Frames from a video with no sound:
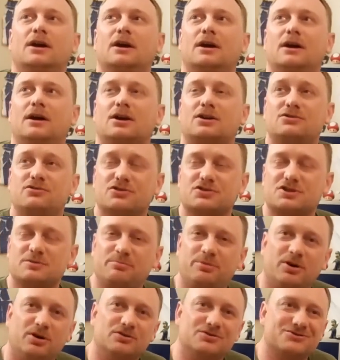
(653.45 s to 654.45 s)

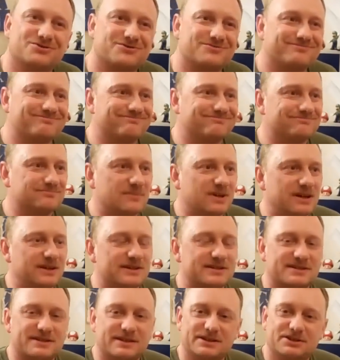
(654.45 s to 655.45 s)
Across the pond
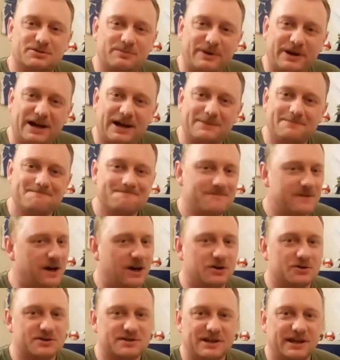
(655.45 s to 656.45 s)
in Japan,
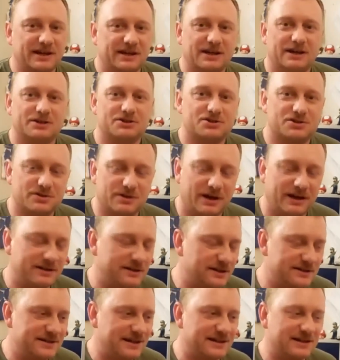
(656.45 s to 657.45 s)
no, Sega
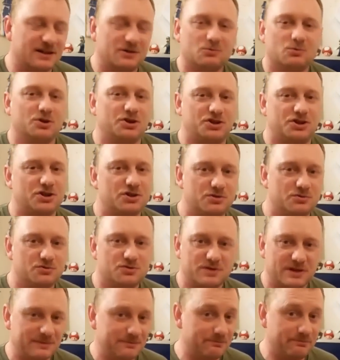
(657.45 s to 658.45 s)
and Nintendo were
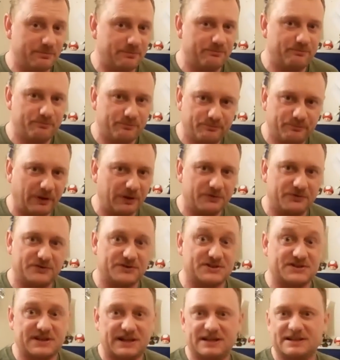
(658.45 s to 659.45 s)
huge in
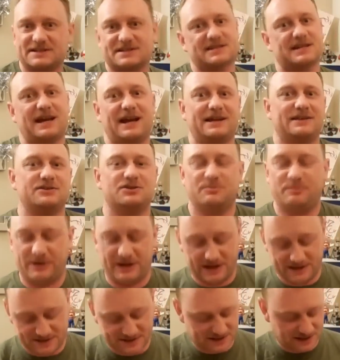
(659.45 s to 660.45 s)
both the States and
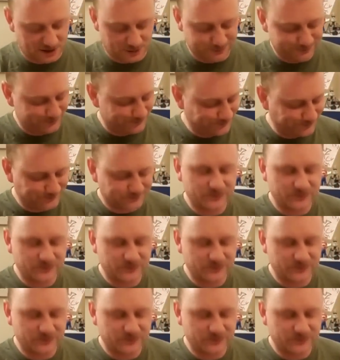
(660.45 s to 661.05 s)
Japan, so